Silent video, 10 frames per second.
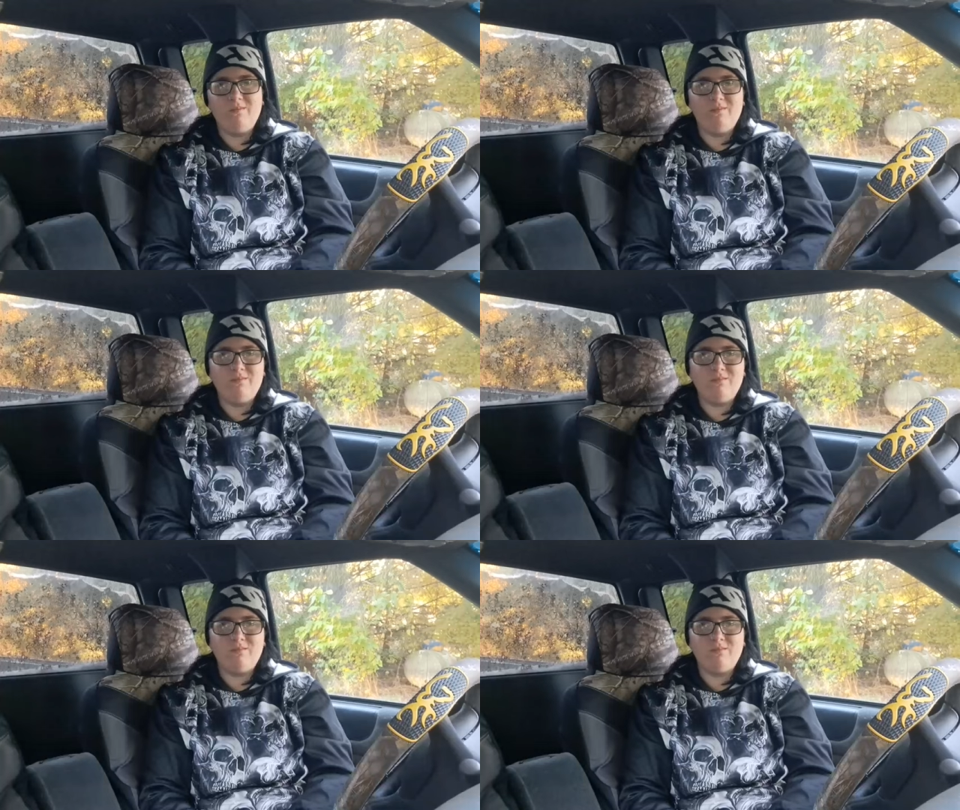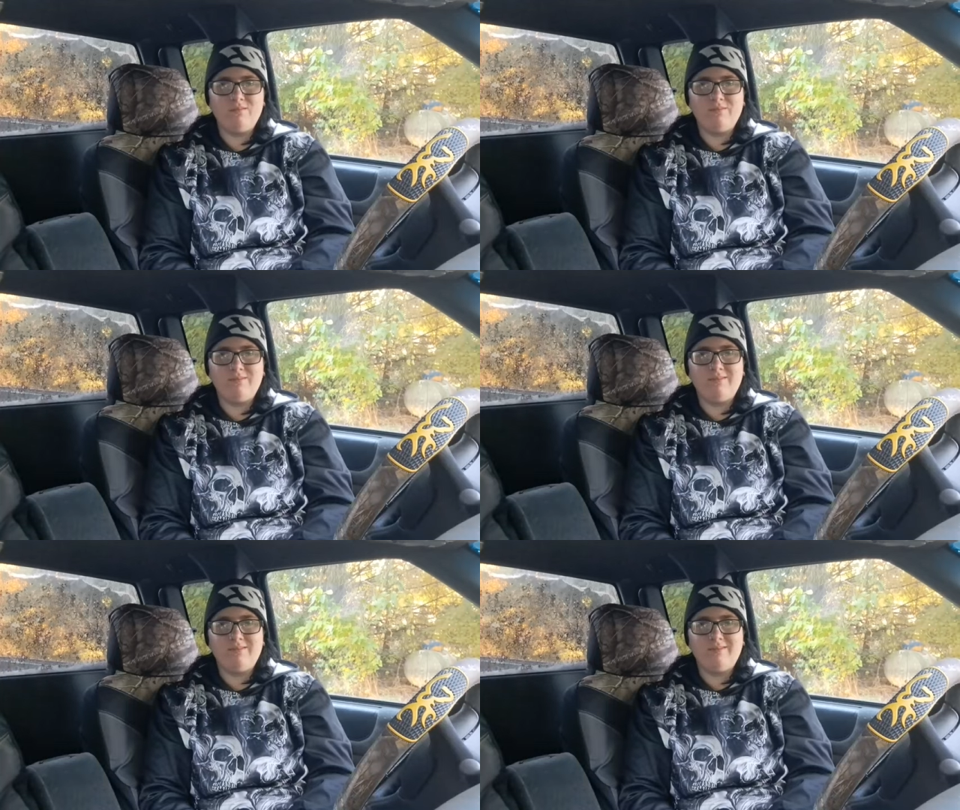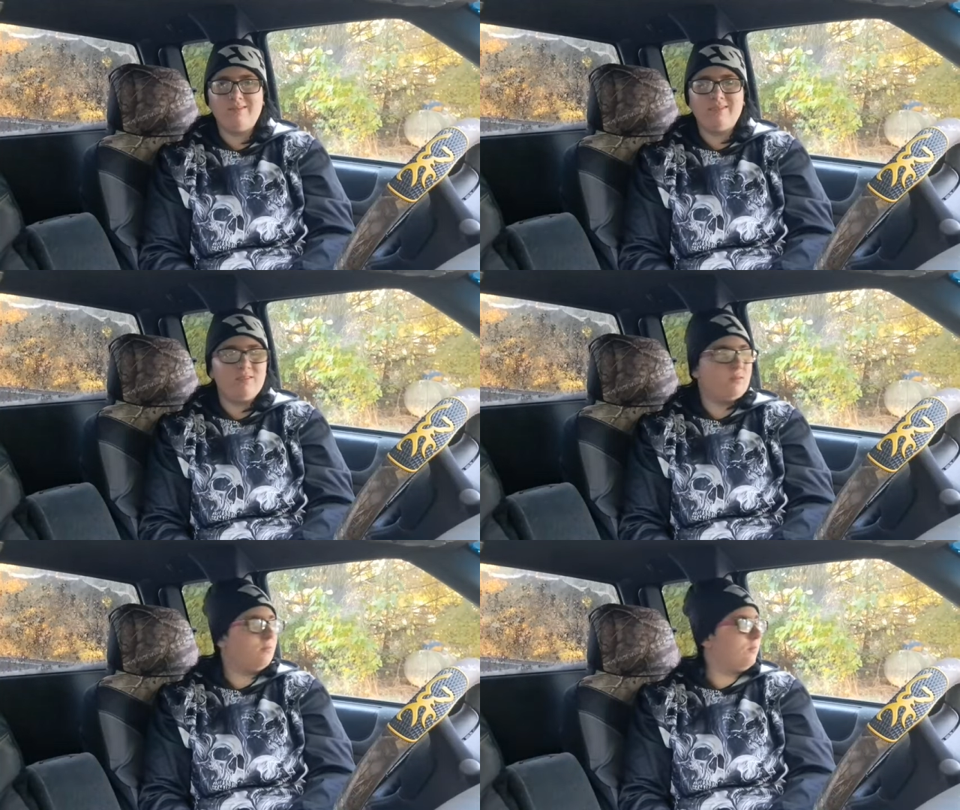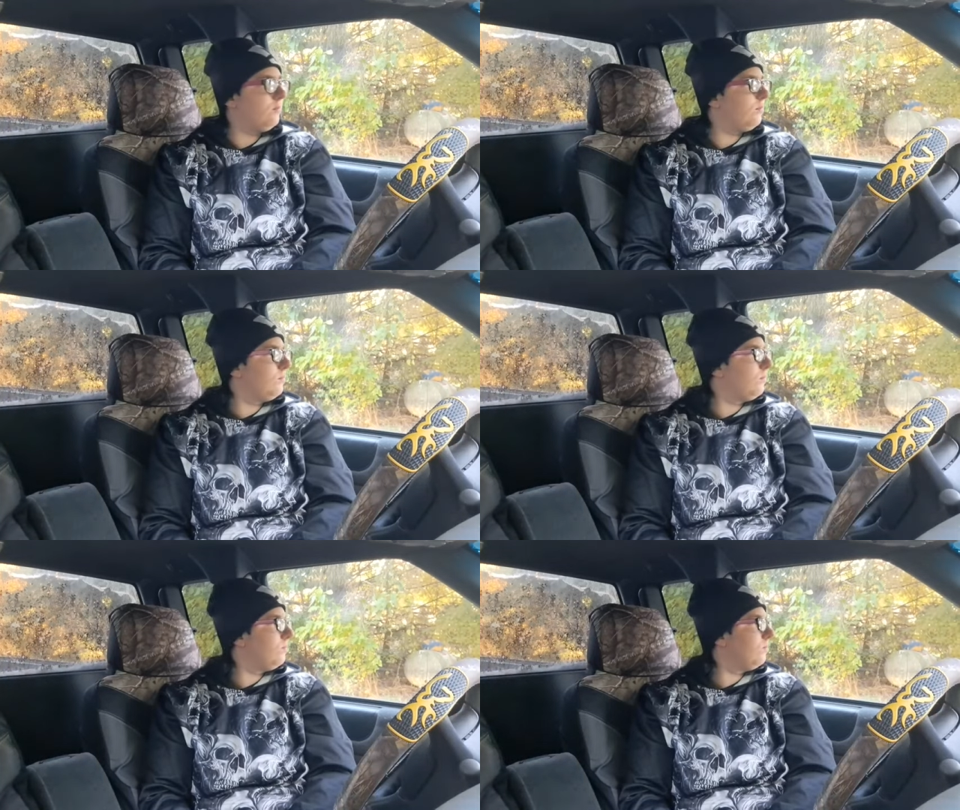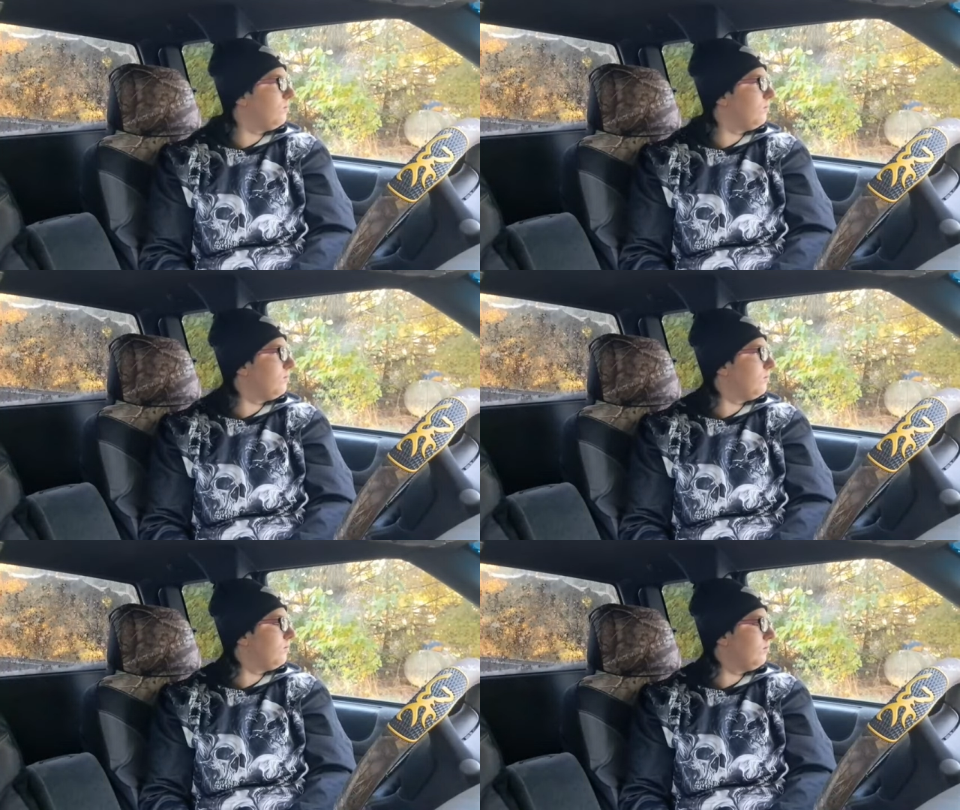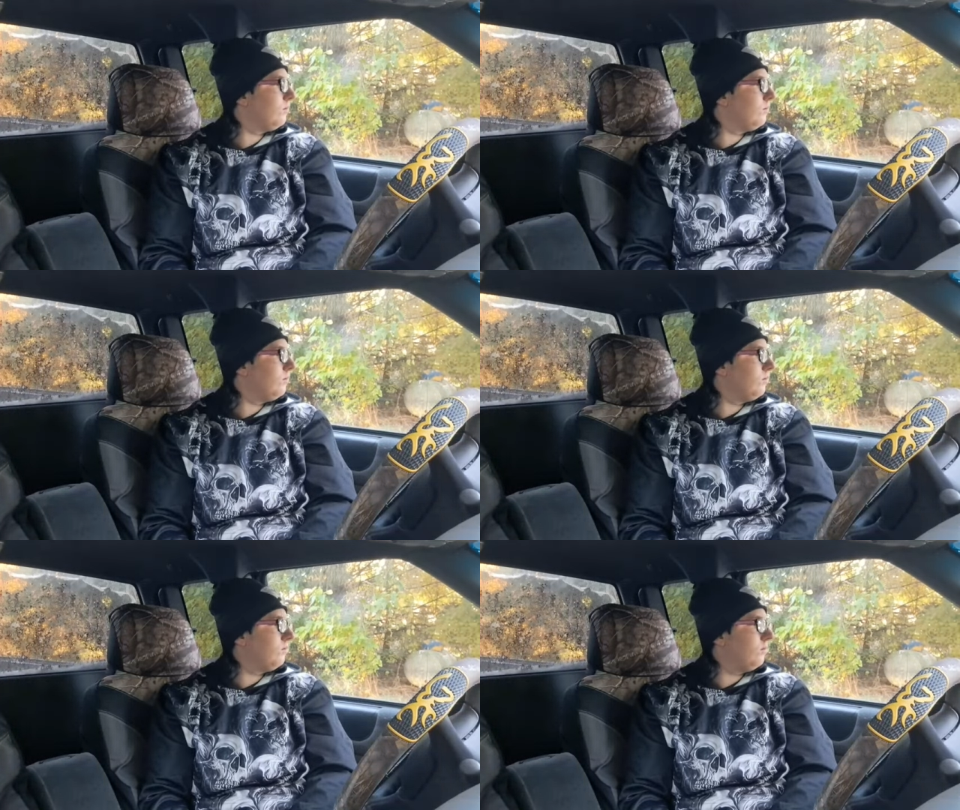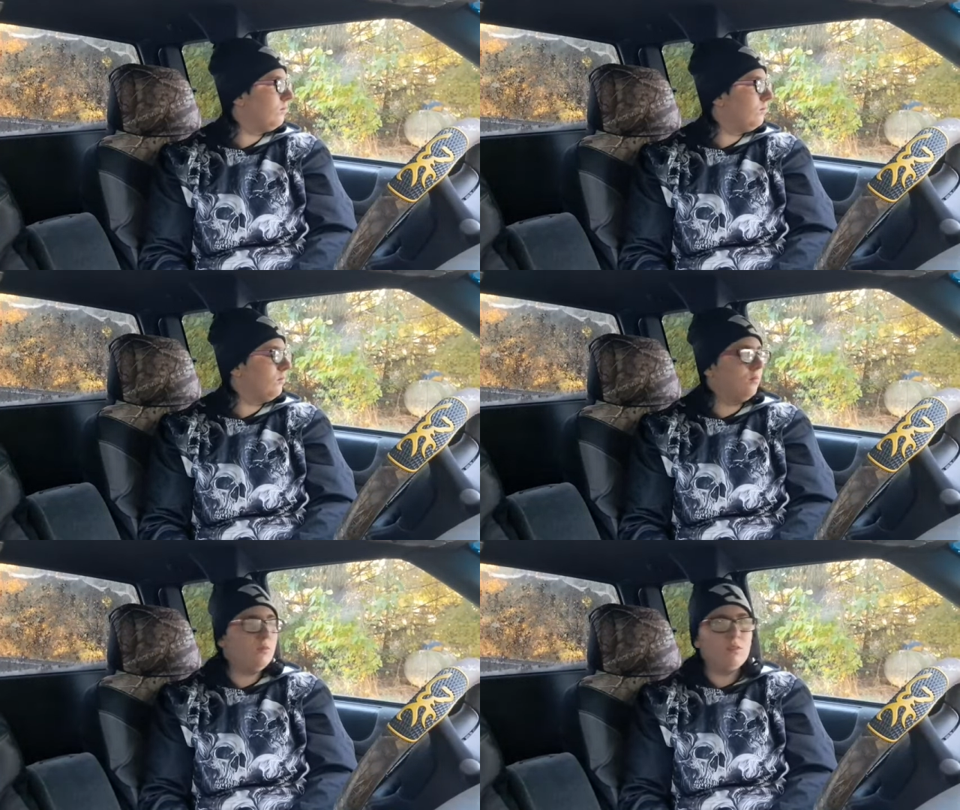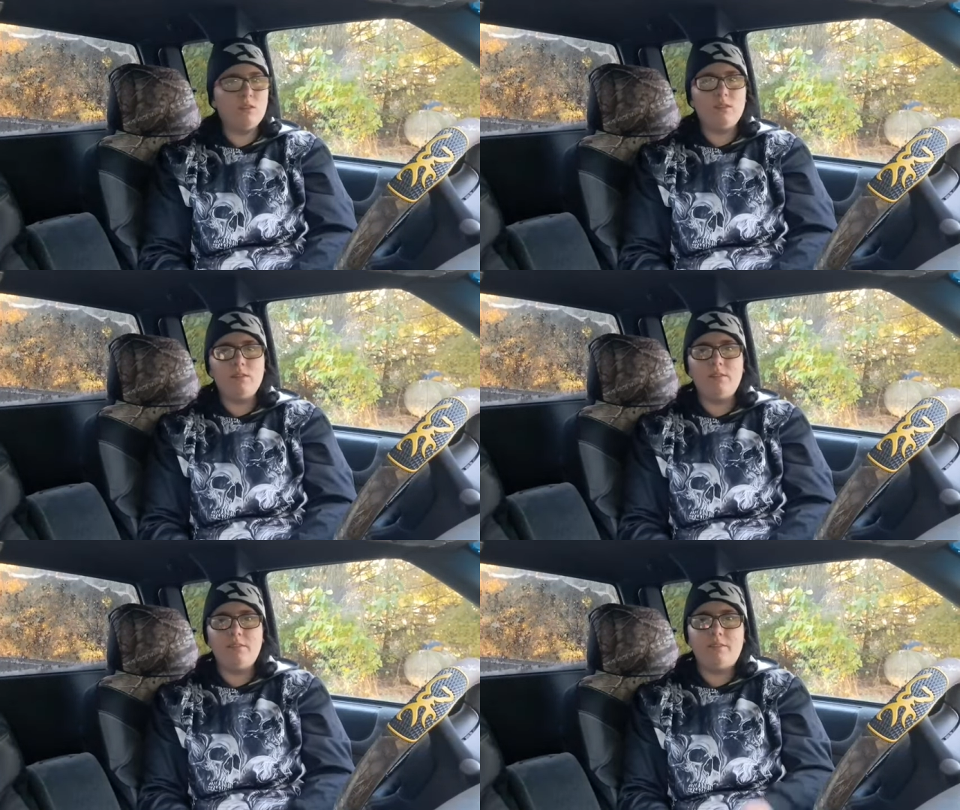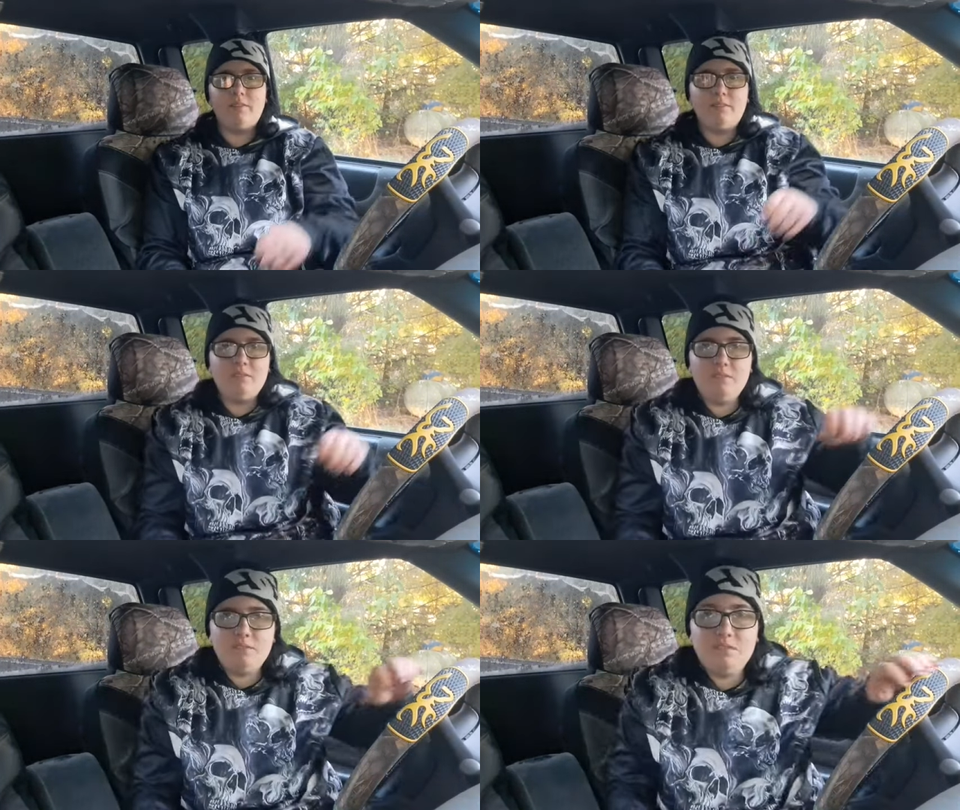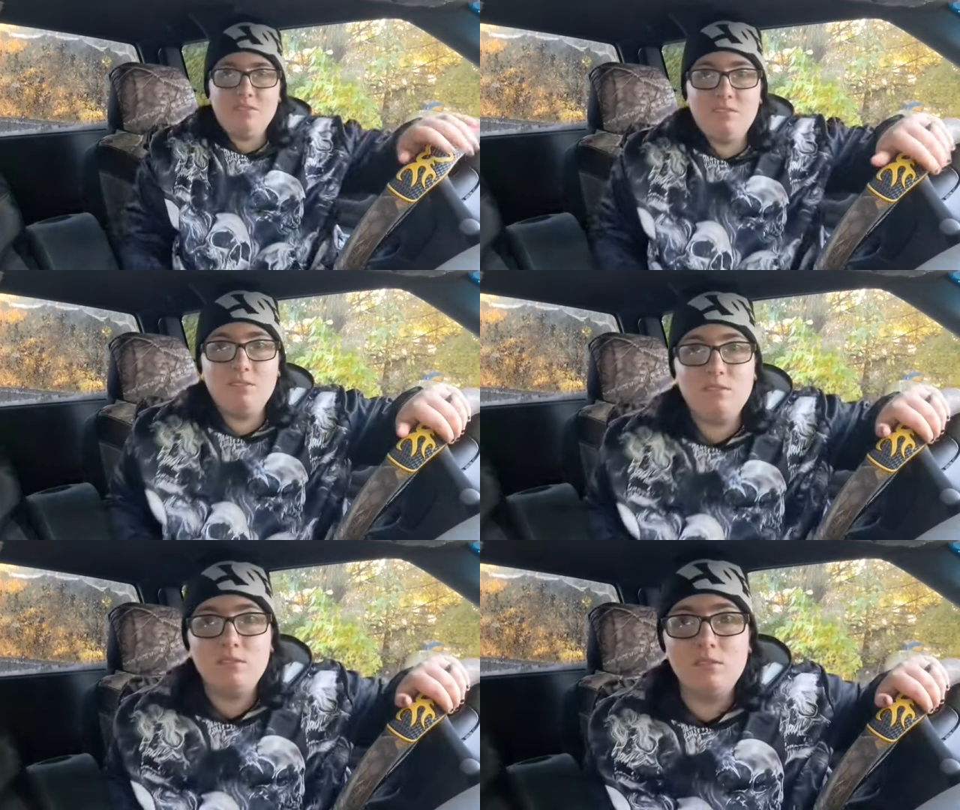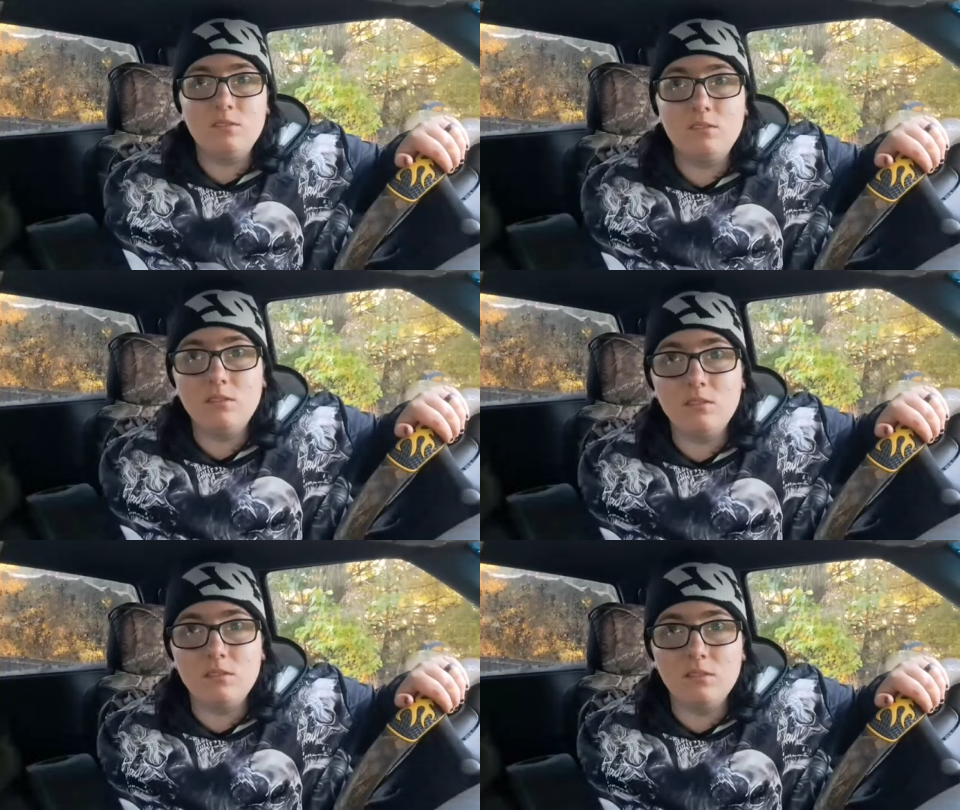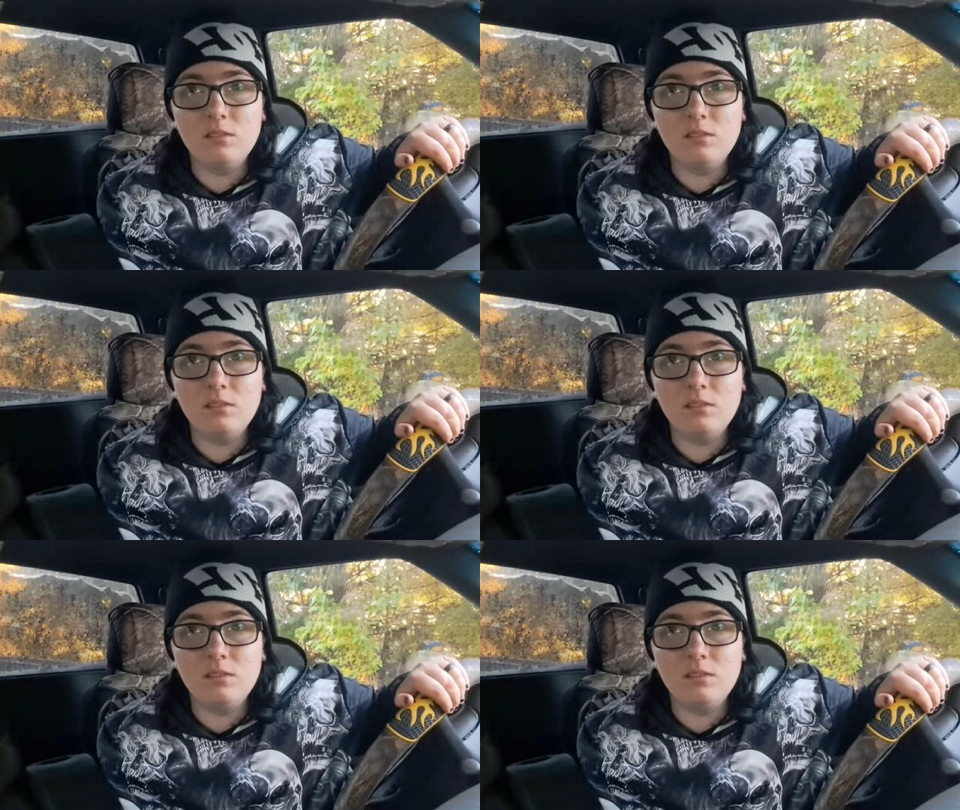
(silence)